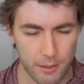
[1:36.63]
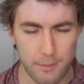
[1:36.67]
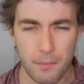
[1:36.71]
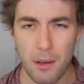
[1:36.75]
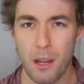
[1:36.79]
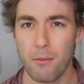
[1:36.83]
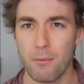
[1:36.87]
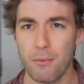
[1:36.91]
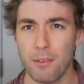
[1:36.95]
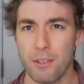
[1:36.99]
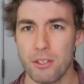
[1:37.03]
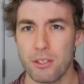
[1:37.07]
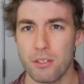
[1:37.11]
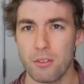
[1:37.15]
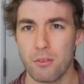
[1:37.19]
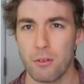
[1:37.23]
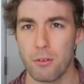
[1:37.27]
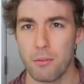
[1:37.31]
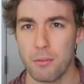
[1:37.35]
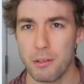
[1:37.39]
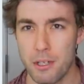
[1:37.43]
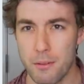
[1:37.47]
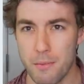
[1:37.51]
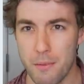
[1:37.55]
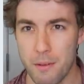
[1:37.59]
I'm not really sure
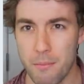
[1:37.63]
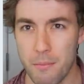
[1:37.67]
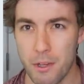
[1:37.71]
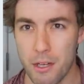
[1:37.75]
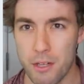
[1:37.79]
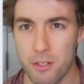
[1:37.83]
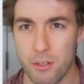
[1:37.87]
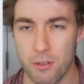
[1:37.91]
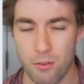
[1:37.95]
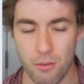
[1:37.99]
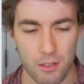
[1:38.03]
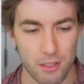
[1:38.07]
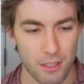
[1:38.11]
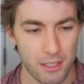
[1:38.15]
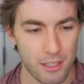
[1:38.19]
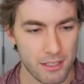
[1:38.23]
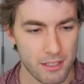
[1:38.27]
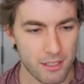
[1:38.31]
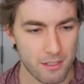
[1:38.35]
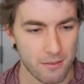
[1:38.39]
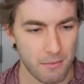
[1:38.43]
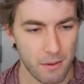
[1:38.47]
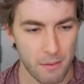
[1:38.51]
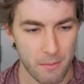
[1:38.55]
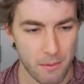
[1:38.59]
what you mean by
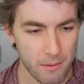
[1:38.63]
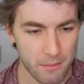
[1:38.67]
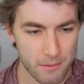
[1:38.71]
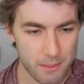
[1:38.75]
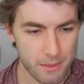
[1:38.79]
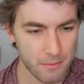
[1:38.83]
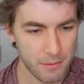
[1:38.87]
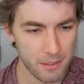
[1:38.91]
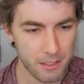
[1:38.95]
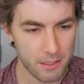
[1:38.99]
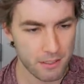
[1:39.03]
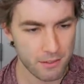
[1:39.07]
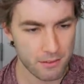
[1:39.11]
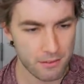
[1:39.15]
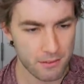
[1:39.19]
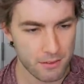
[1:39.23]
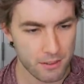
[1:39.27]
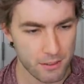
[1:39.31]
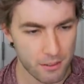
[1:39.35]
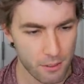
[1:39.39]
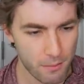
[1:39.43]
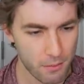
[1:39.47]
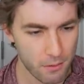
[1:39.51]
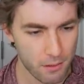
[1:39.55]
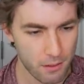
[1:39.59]
shortlist. Maybe I'm just being
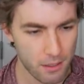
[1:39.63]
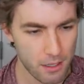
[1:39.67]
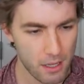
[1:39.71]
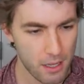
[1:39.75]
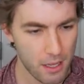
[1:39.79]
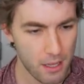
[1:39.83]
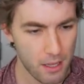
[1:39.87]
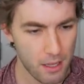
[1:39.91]
stupid.